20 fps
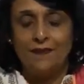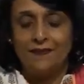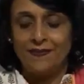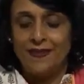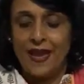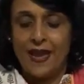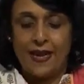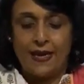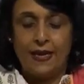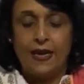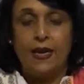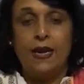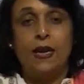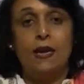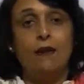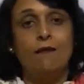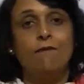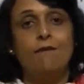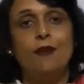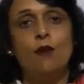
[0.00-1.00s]
then
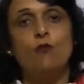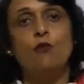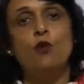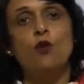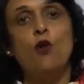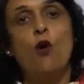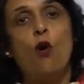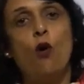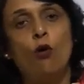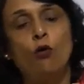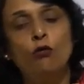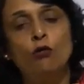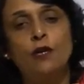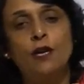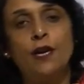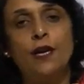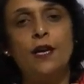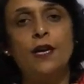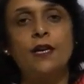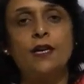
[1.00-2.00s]
we would hold
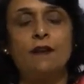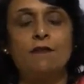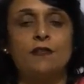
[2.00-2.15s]
it,